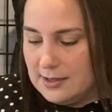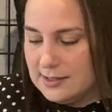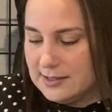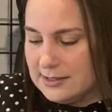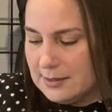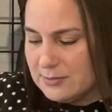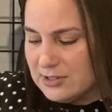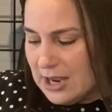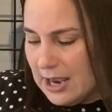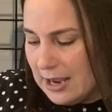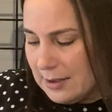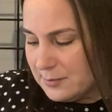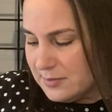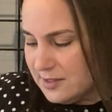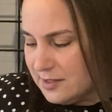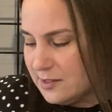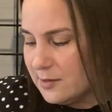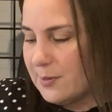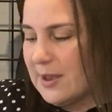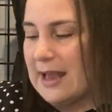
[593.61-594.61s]

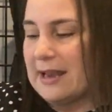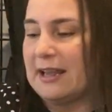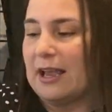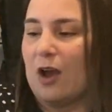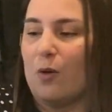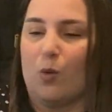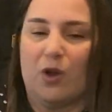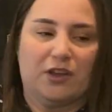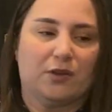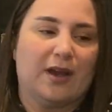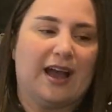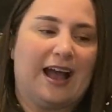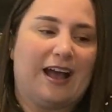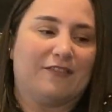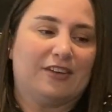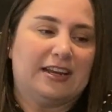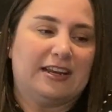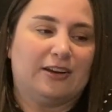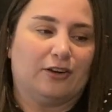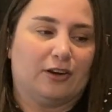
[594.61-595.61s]
sometimes depending on what you
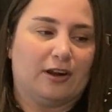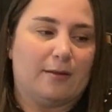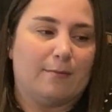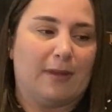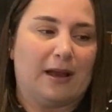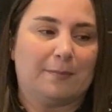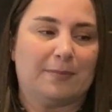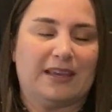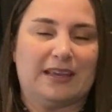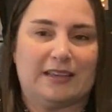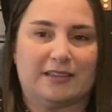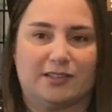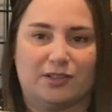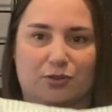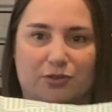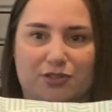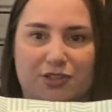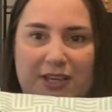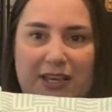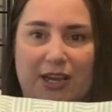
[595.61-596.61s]
have in here, it might be
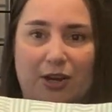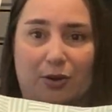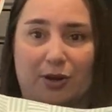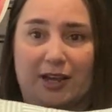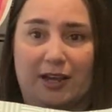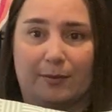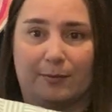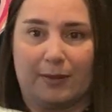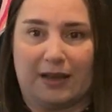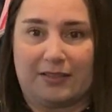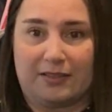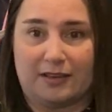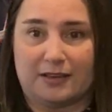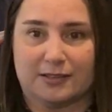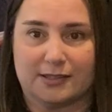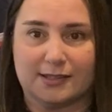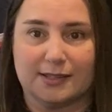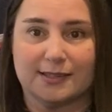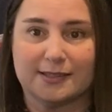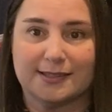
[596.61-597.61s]
easier to carry it by
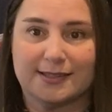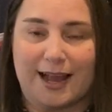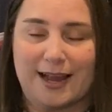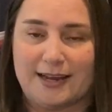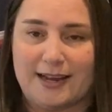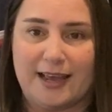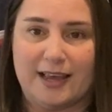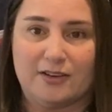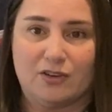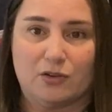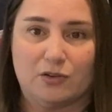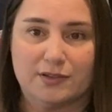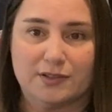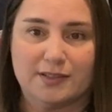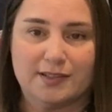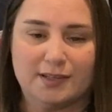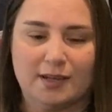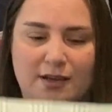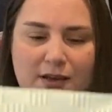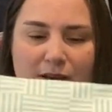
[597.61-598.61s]
these side
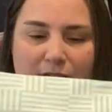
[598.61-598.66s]
handles.